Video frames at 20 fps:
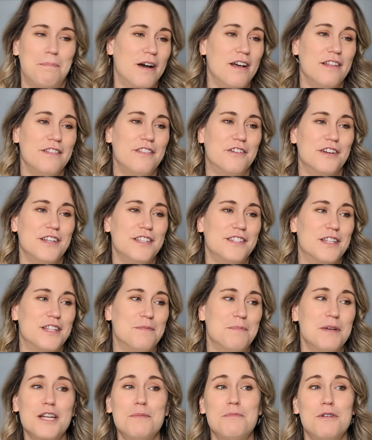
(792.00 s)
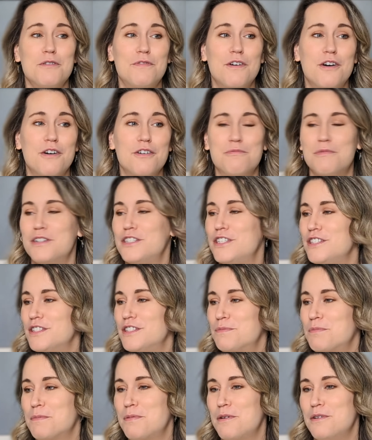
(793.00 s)
But there is the minimal phone, which
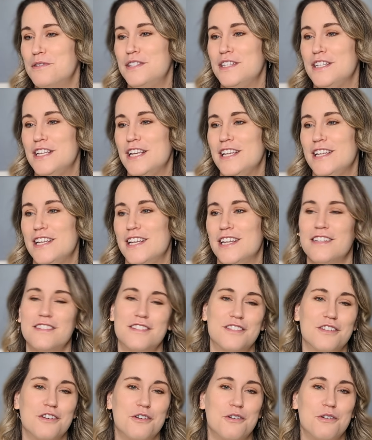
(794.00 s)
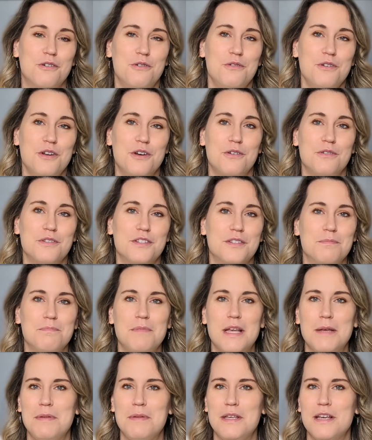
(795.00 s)
is proposing e-ink, so who knows,
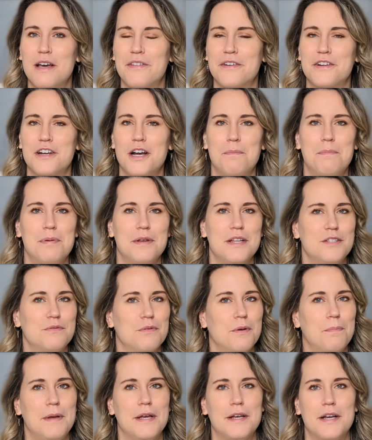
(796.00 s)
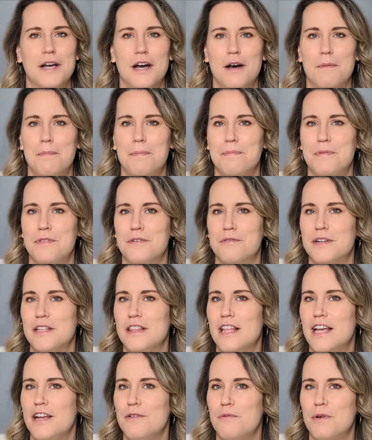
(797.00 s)
maybe other companies will pick up the
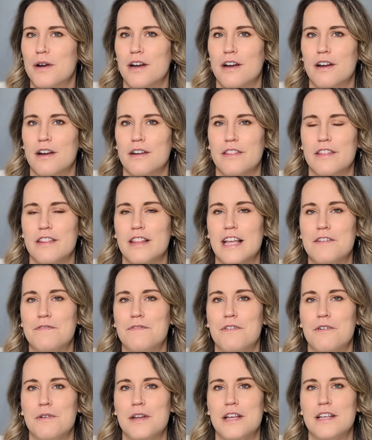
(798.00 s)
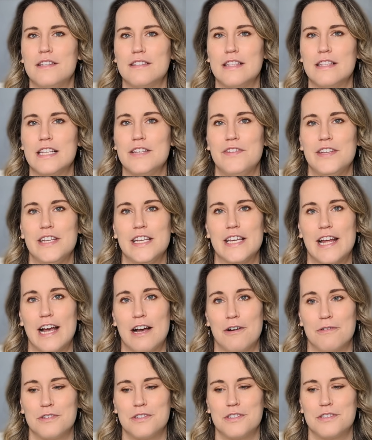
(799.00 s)
relay where the Light Phone is leaving it
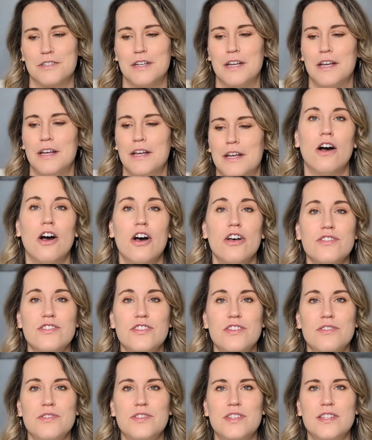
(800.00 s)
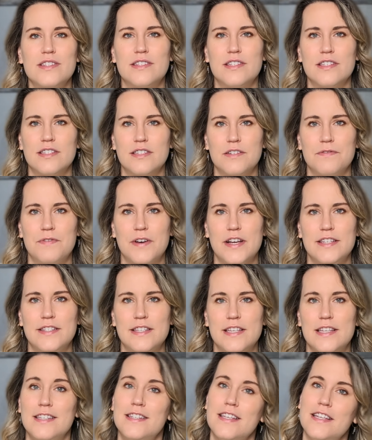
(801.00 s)
out. Also, since this
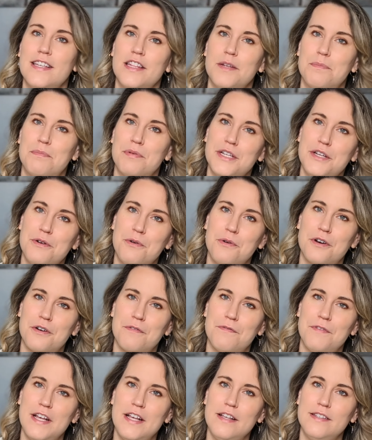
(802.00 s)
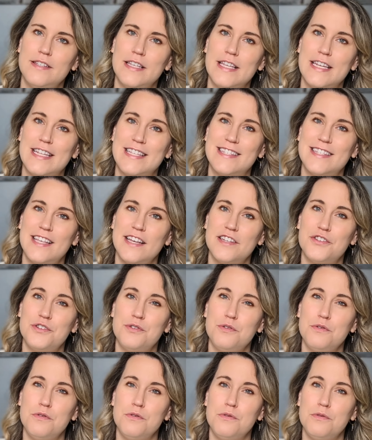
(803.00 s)
device is in the pre-order phase, it is set
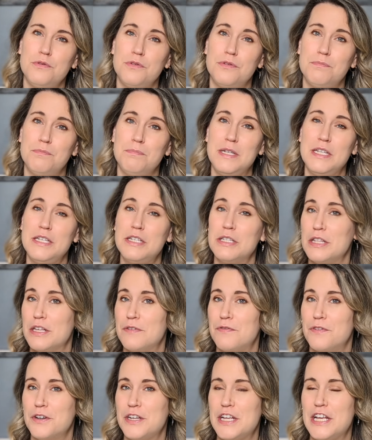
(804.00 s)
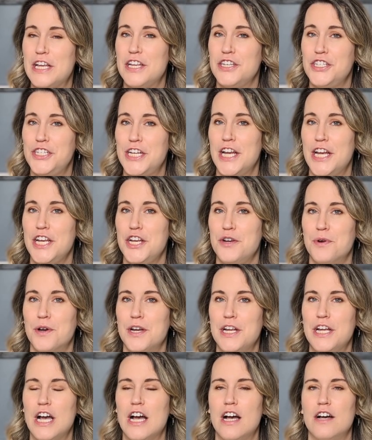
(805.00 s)
to be delivered in
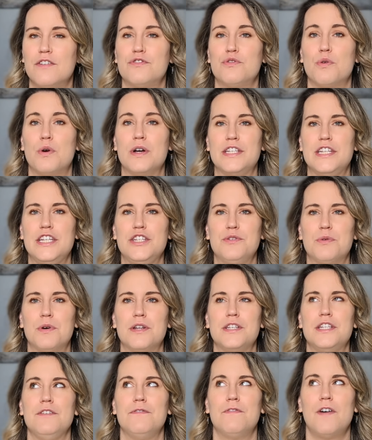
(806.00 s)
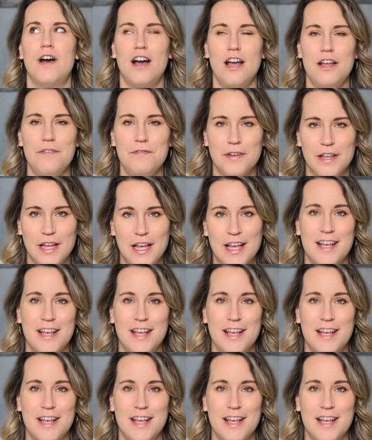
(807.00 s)
January of 2025.